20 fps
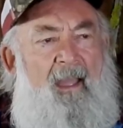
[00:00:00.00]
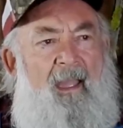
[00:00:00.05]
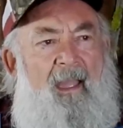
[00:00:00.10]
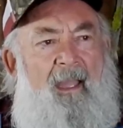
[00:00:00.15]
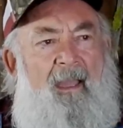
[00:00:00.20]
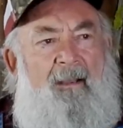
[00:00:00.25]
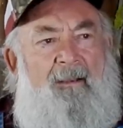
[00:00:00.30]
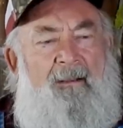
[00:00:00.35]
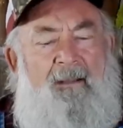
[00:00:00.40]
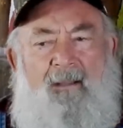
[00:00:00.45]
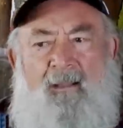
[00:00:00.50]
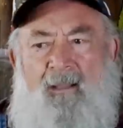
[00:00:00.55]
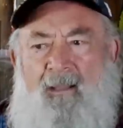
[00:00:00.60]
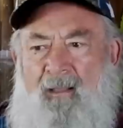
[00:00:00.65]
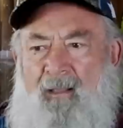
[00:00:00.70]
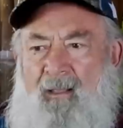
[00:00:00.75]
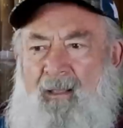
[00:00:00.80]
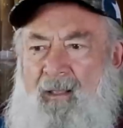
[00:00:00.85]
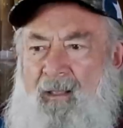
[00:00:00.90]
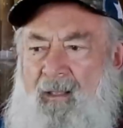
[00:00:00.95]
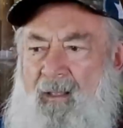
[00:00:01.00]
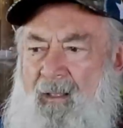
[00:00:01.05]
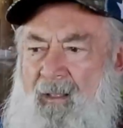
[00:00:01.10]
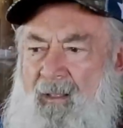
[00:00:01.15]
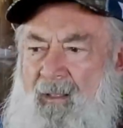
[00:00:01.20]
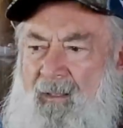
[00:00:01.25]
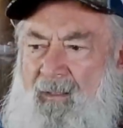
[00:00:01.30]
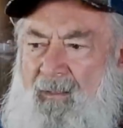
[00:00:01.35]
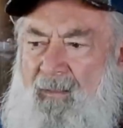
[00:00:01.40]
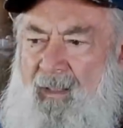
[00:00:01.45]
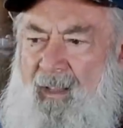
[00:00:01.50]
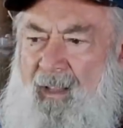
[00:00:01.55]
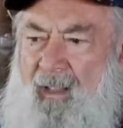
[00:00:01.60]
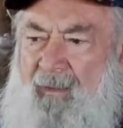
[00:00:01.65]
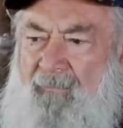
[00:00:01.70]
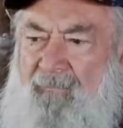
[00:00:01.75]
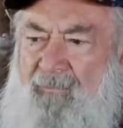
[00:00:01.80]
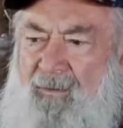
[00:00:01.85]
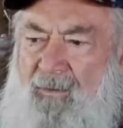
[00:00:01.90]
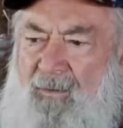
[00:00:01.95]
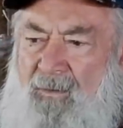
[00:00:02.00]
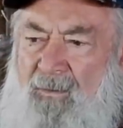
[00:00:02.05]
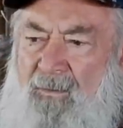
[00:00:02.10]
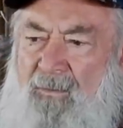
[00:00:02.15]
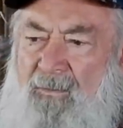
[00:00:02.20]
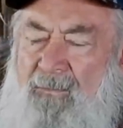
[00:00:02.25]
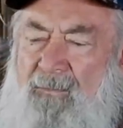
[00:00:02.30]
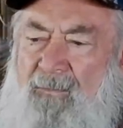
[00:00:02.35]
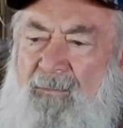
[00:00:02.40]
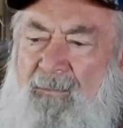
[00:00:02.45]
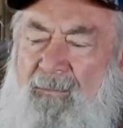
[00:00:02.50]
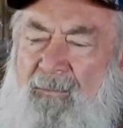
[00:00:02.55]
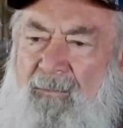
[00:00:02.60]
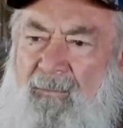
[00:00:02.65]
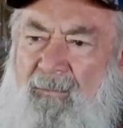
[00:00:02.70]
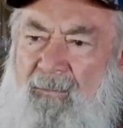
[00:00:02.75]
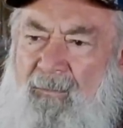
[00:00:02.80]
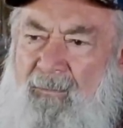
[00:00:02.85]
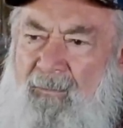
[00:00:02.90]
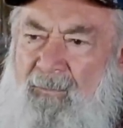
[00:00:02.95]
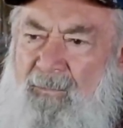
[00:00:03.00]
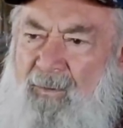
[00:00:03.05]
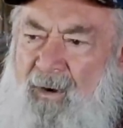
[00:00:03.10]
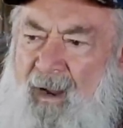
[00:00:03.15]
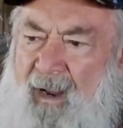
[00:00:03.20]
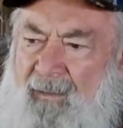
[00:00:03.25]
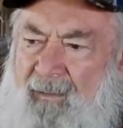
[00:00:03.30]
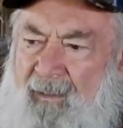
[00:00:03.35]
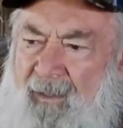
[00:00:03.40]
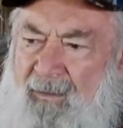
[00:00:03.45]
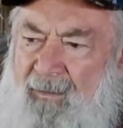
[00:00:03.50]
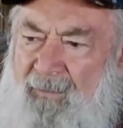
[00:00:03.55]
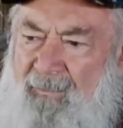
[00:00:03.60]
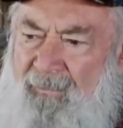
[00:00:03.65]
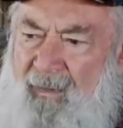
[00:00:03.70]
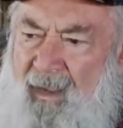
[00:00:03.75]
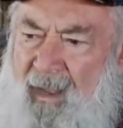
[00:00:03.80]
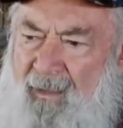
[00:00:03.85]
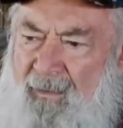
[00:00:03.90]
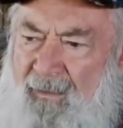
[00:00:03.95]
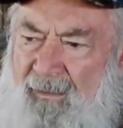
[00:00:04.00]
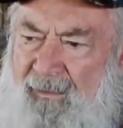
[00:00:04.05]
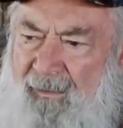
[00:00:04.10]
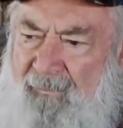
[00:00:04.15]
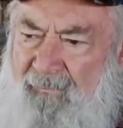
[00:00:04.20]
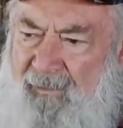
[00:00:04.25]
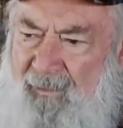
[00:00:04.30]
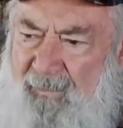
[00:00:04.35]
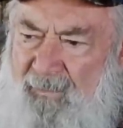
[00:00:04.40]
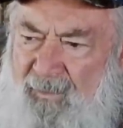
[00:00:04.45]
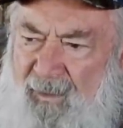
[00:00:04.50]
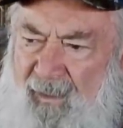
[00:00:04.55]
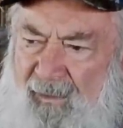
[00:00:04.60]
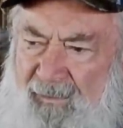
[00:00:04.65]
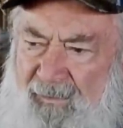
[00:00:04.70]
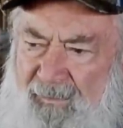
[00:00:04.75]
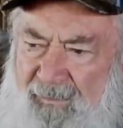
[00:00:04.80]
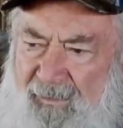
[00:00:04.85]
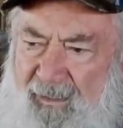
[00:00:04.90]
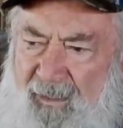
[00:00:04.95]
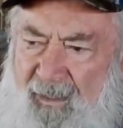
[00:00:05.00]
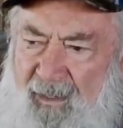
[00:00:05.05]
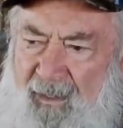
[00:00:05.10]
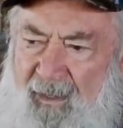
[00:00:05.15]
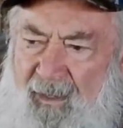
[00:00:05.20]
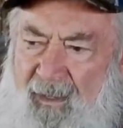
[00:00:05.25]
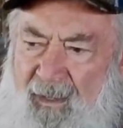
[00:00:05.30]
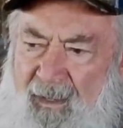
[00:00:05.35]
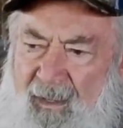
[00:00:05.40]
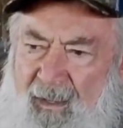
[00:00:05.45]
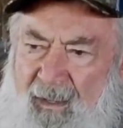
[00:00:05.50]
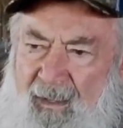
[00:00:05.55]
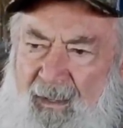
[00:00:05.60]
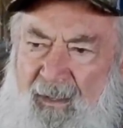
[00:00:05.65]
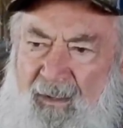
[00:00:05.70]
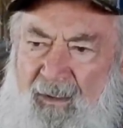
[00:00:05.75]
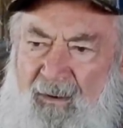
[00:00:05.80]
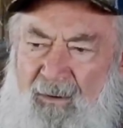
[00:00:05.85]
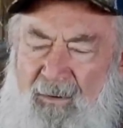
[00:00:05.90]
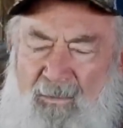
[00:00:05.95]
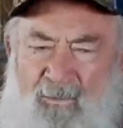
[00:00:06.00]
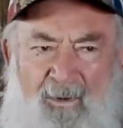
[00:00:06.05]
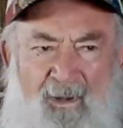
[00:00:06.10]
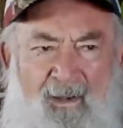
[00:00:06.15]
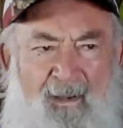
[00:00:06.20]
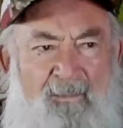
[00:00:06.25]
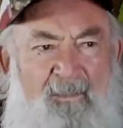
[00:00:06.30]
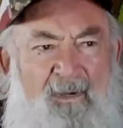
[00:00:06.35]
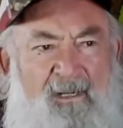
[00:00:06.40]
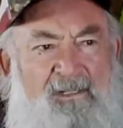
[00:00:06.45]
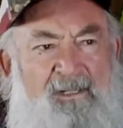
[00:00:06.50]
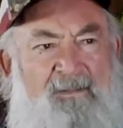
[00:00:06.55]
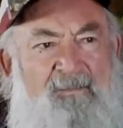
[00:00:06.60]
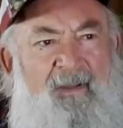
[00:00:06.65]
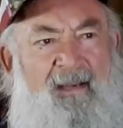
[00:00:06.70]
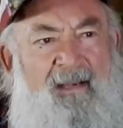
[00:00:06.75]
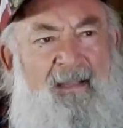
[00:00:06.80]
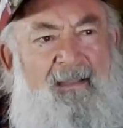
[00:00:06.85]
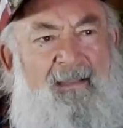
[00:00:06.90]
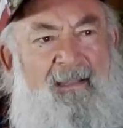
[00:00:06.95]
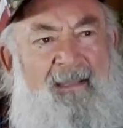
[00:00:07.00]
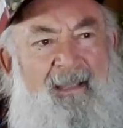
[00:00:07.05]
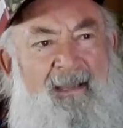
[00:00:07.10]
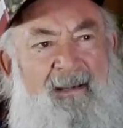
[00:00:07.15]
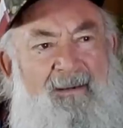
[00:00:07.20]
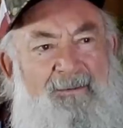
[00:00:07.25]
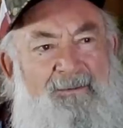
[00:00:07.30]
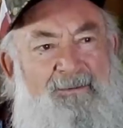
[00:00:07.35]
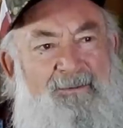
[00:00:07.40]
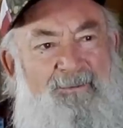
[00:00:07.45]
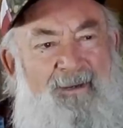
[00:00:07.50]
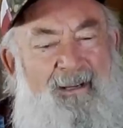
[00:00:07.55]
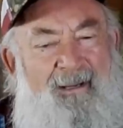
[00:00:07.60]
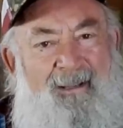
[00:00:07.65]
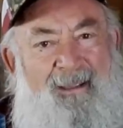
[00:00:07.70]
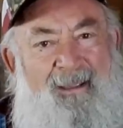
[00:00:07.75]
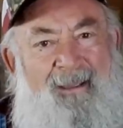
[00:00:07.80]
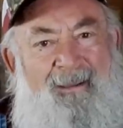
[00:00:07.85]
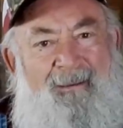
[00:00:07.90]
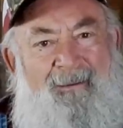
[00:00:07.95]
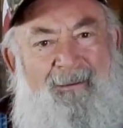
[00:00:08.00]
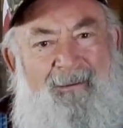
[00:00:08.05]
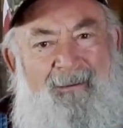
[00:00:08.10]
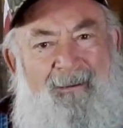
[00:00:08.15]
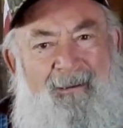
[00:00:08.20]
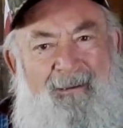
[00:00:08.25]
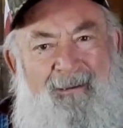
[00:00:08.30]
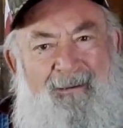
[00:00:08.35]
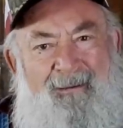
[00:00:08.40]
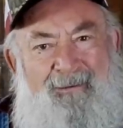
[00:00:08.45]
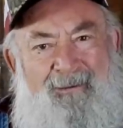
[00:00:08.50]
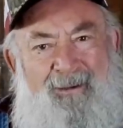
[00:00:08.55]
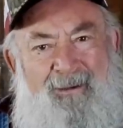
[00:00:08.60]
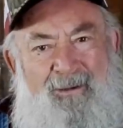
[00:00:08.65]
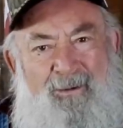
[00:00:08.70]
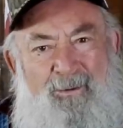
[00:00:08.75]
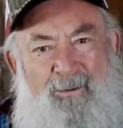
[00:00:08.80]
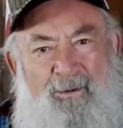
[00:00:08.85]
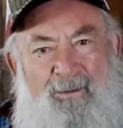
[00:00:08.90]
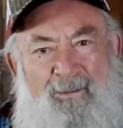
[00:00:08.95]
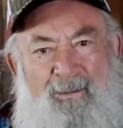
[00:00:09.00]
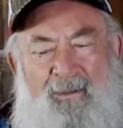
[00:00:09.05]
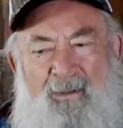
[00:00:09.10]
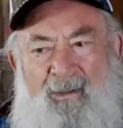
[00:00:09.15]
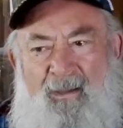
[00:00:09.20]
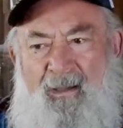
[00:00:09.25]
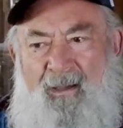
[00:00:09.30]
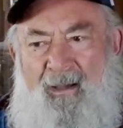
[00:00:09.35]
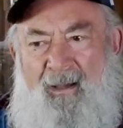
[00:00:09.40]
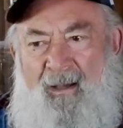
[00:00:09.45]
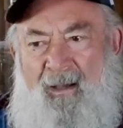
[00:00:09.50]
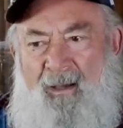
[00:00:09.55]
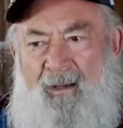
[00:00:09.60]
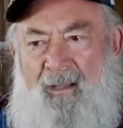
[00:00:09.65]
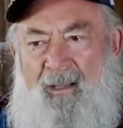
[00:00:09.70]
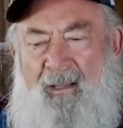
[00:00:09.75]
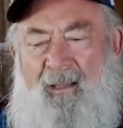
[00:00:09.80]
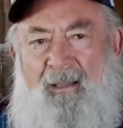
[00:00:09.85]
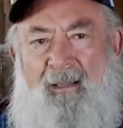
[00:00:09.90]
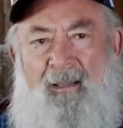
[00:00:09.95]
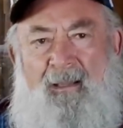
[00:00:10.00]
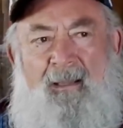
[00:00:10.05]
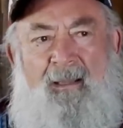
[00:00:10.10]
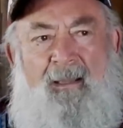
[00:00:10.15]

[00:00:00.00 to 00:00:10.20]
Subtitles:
and they have no practical knowledge of suppressors or really much of anything else, really, to do with hunting,